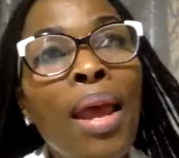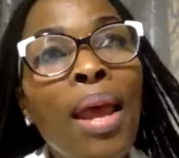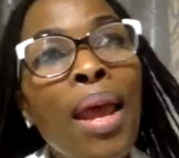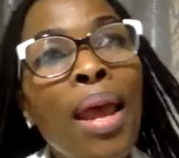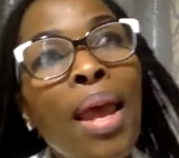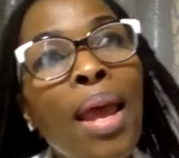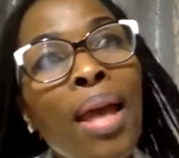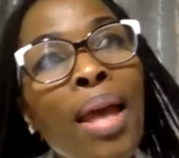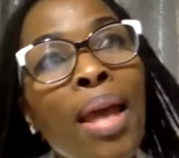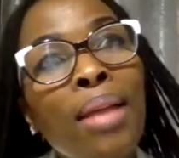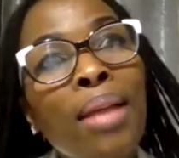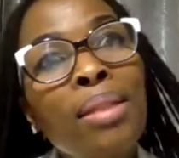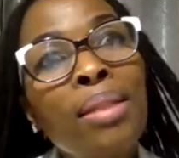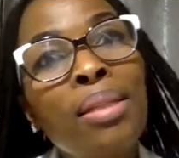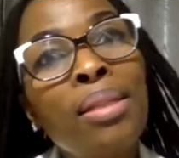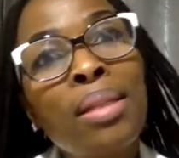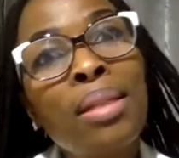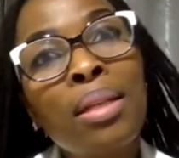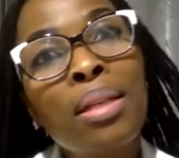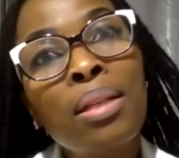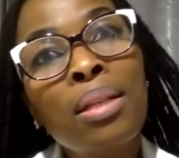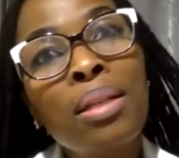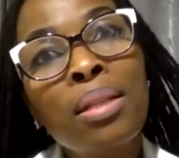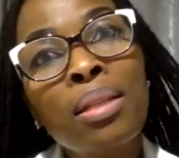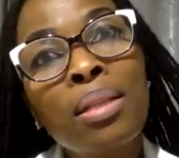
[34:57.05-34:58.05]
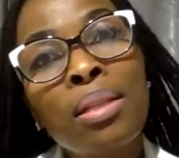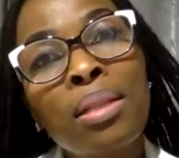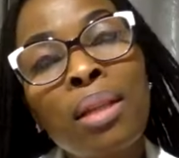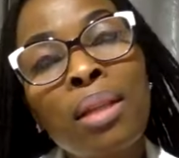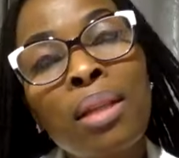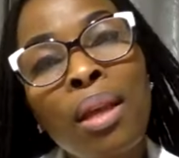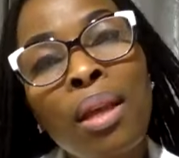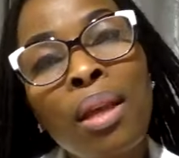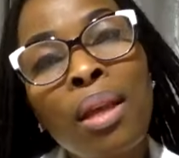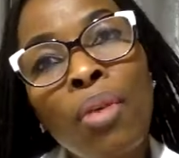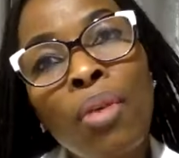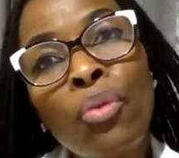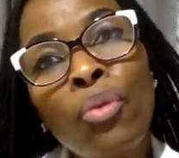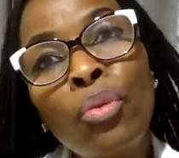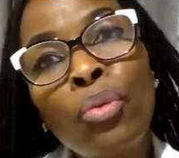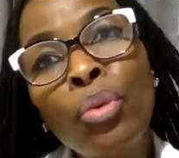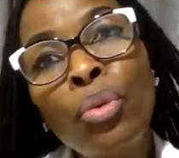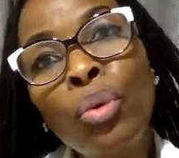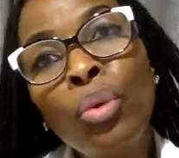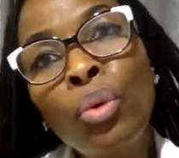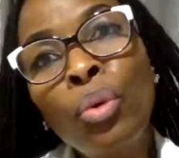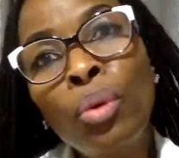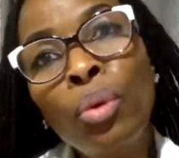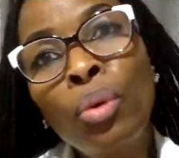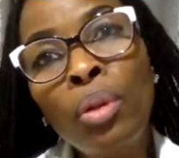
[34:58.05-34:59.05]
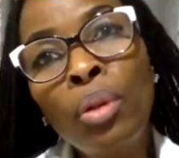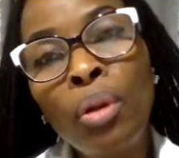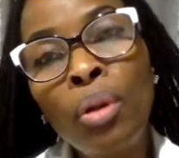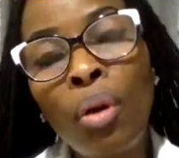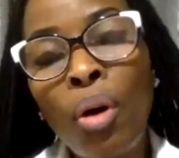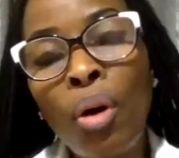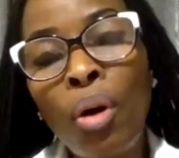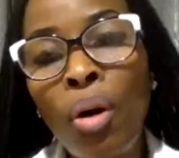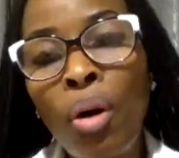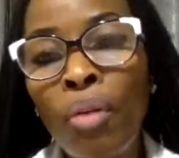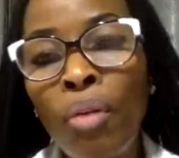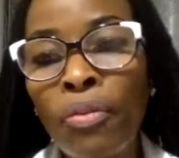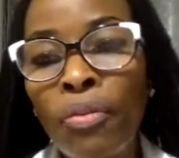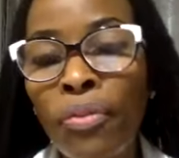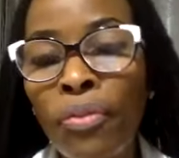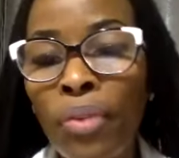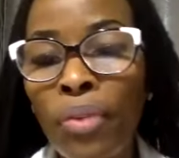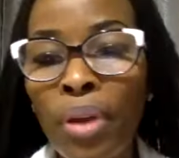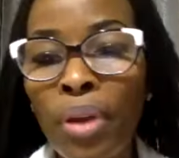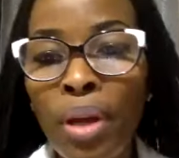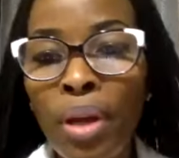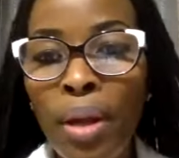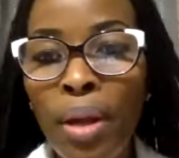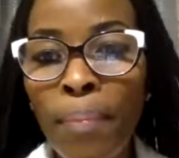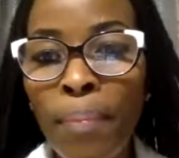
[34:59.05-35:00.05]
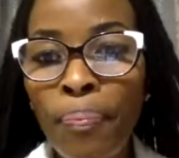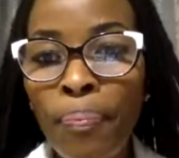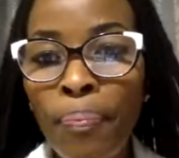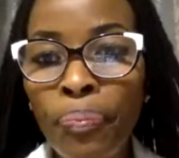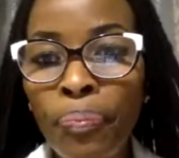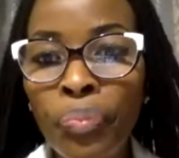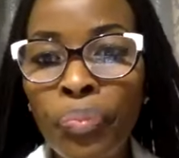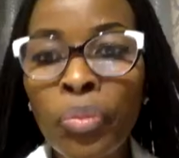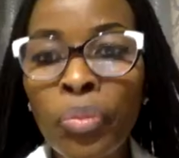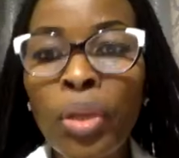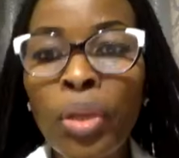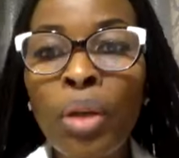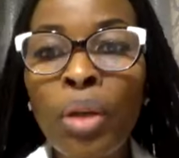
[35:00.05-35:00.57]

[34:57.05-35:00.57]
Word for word: has this rule of um,